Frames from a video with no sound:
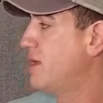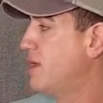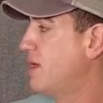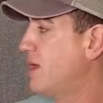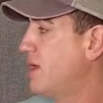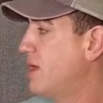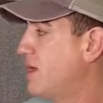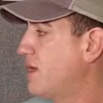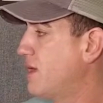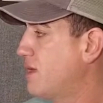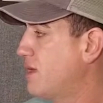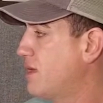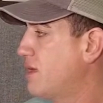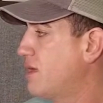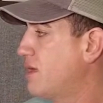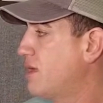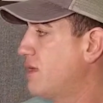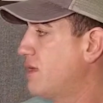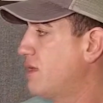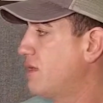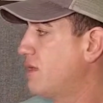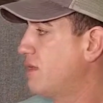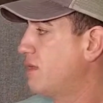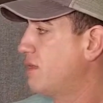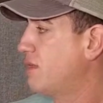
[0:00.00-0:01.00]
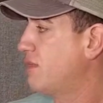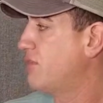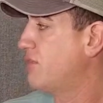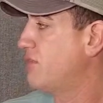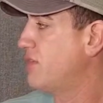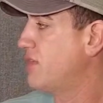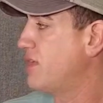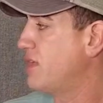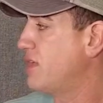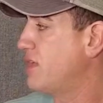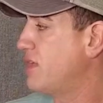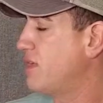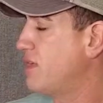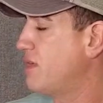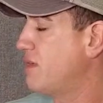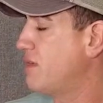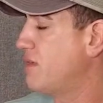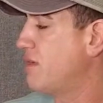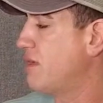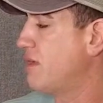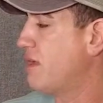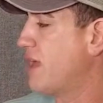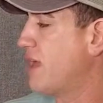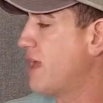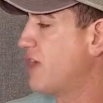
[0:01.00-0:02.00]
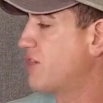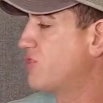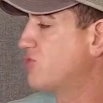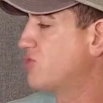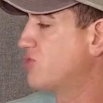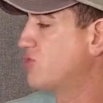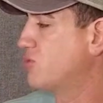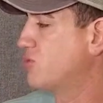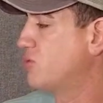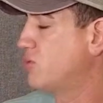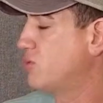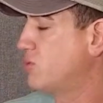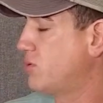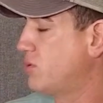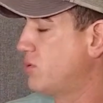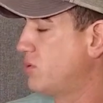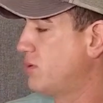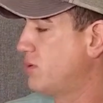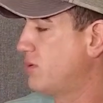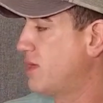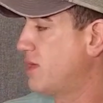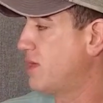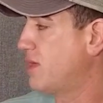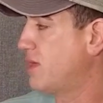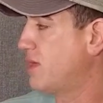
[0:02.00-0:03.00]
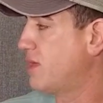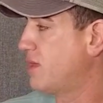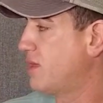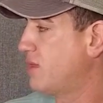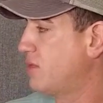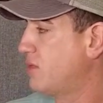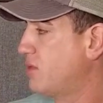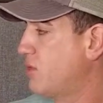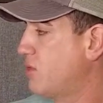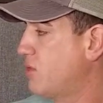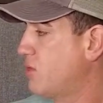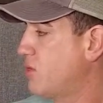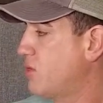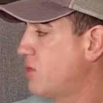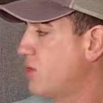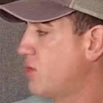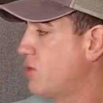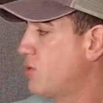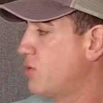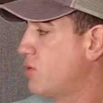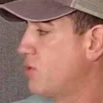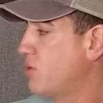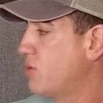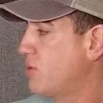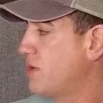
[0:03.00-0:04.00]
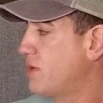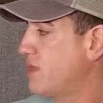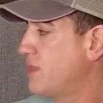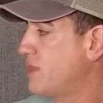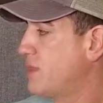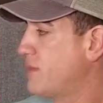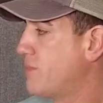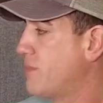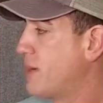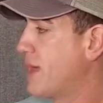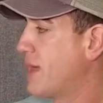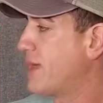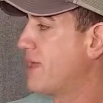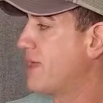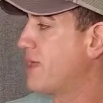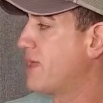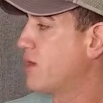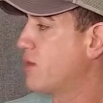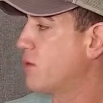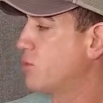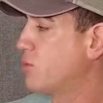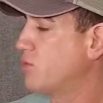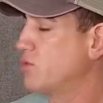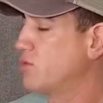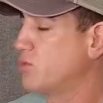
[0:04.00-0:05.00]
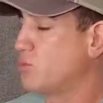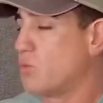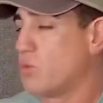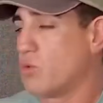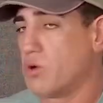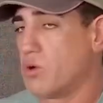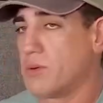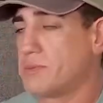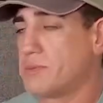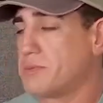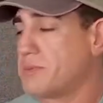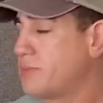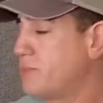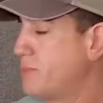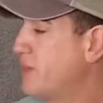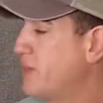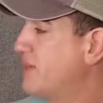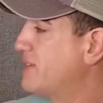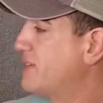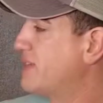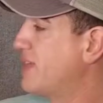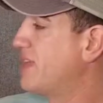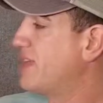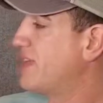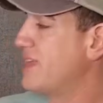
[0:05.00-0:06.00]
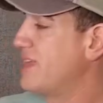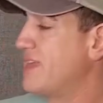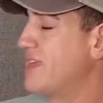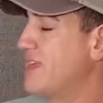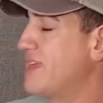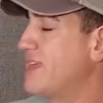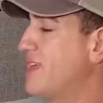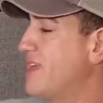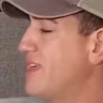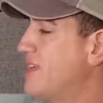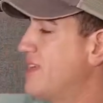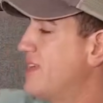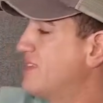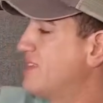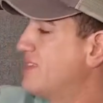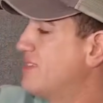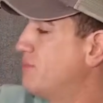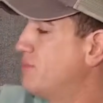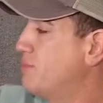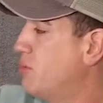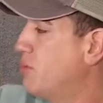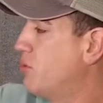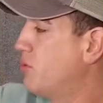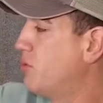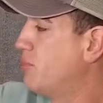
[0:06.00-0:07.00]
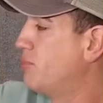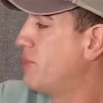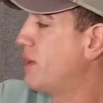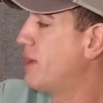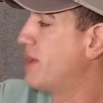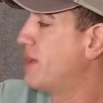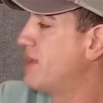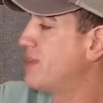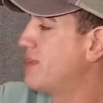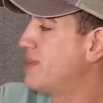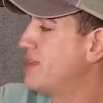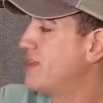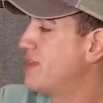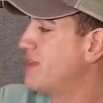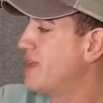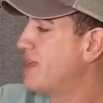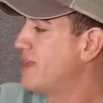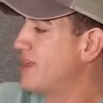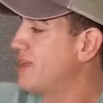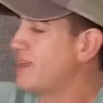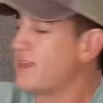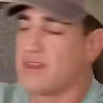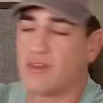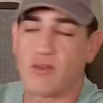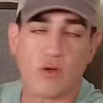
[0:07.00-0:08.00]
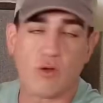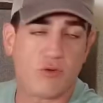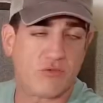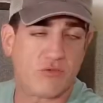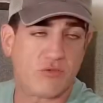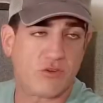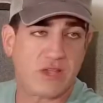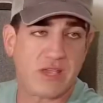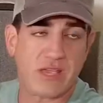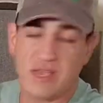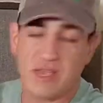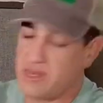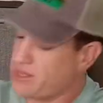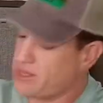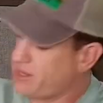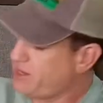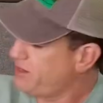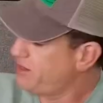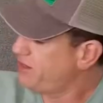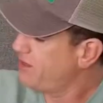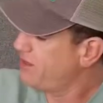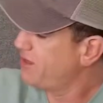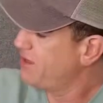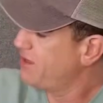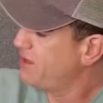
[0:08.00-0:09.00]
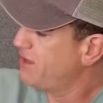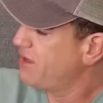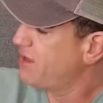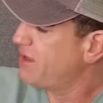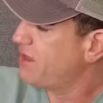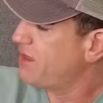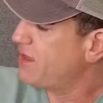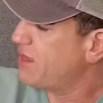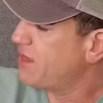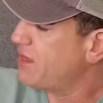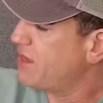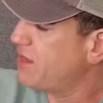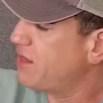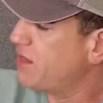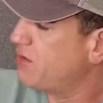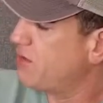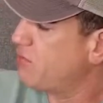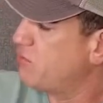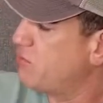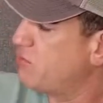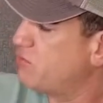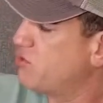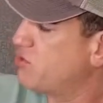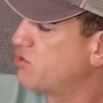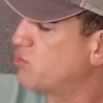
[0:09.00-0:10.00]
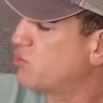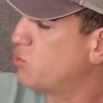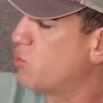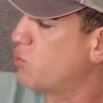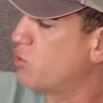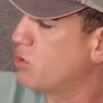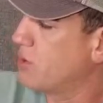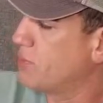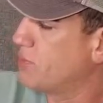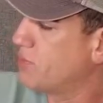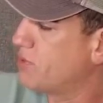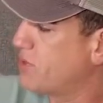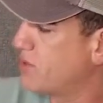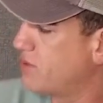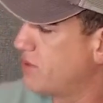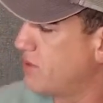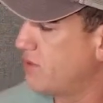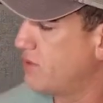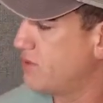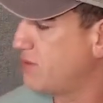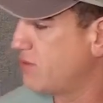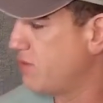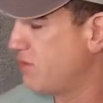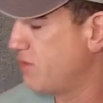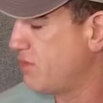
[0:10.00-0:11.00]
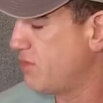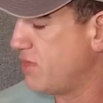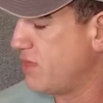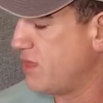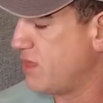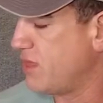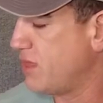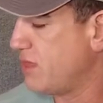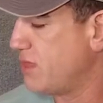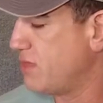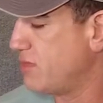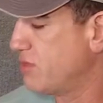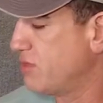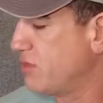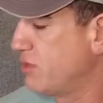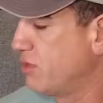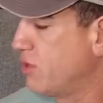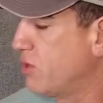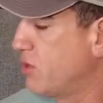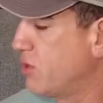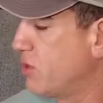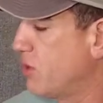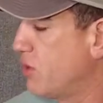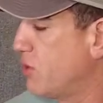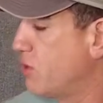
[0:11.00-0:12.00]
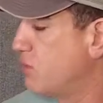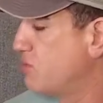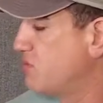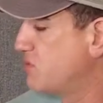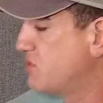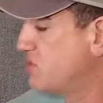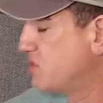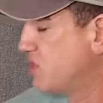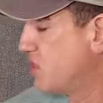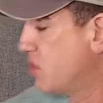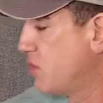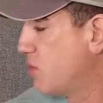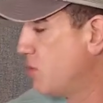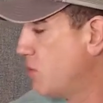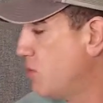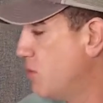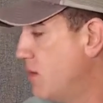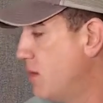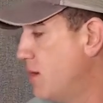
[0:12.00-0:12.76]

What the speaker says: The actual logo in the back here was warped because they had an incandescent bulb behind it, and it had overheated and had just warped the logo. So